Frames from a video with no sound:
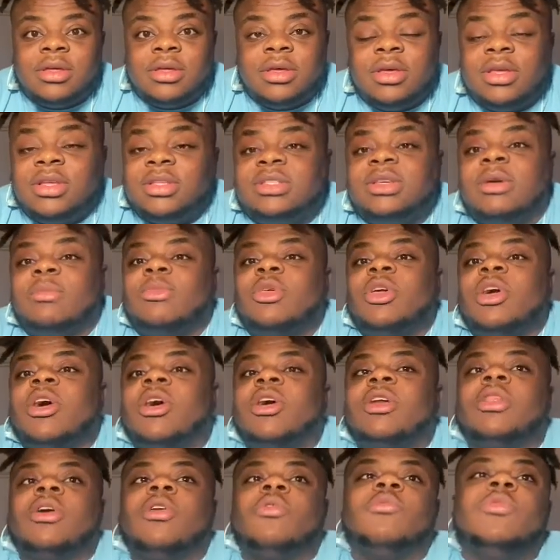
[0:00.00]
And some of
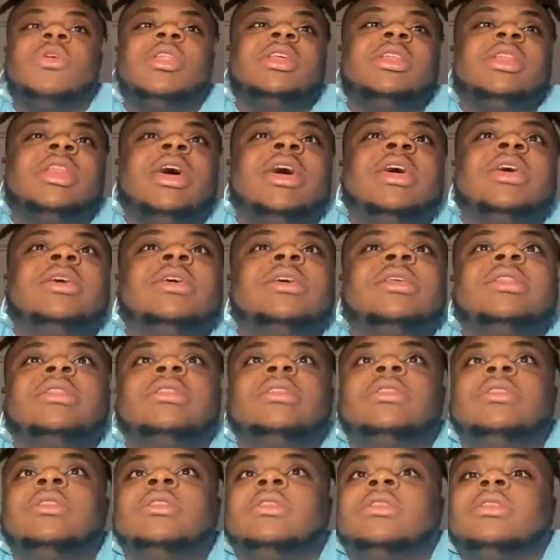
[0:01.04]
y'all are really letting
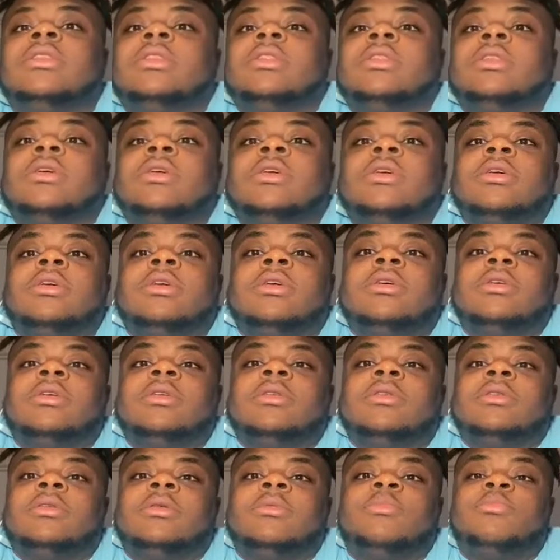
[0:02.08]

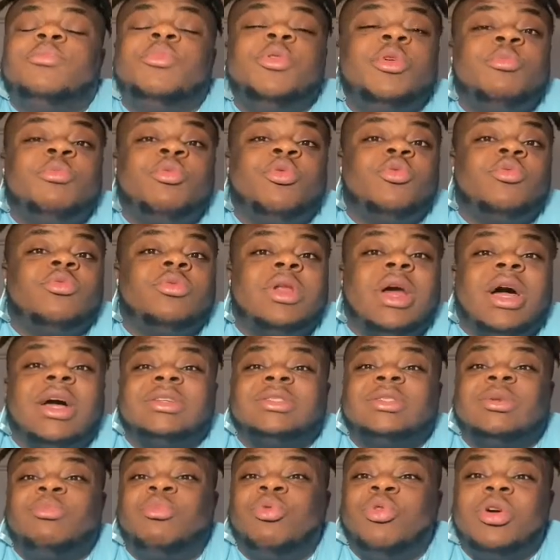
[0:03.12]
people not
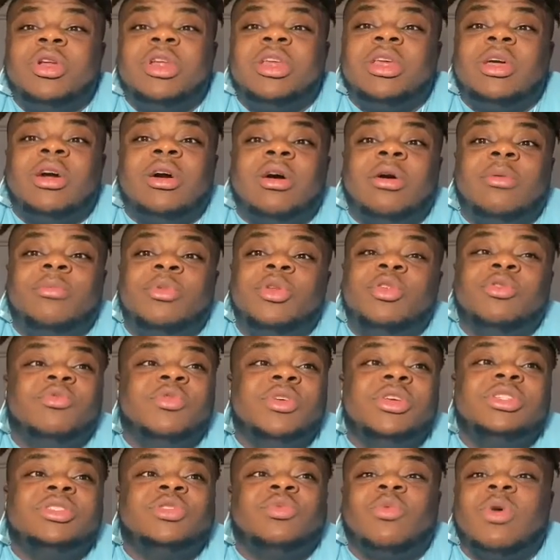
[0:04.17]
supporting y'all be the
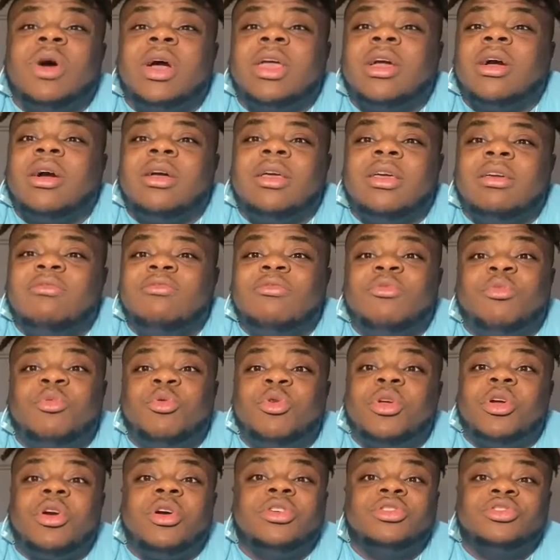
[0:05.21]
reason why y'all give up
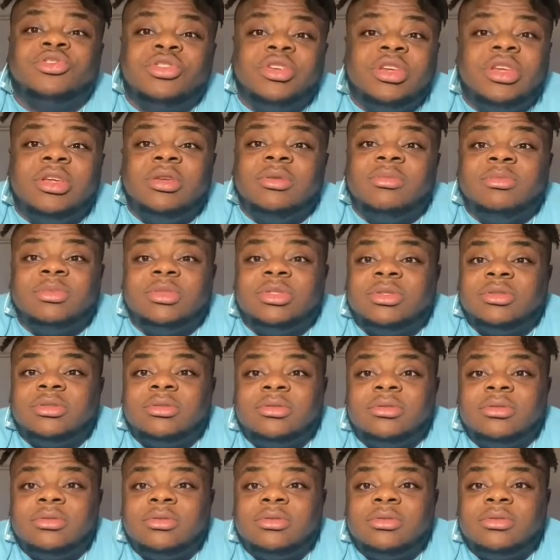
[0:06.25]
on y'all dreams.
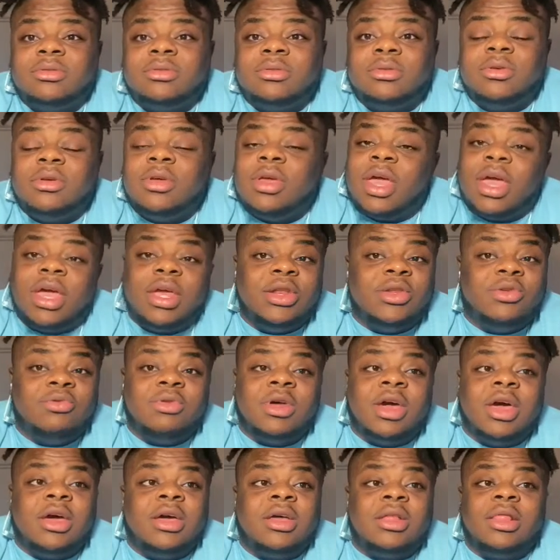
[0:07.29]
Can't do
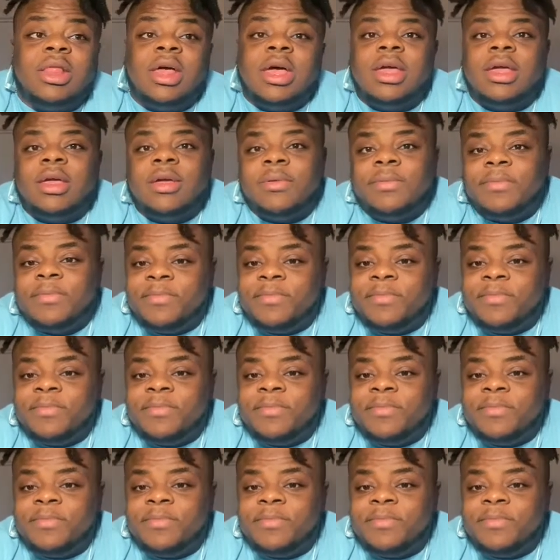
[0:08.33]
that. Like,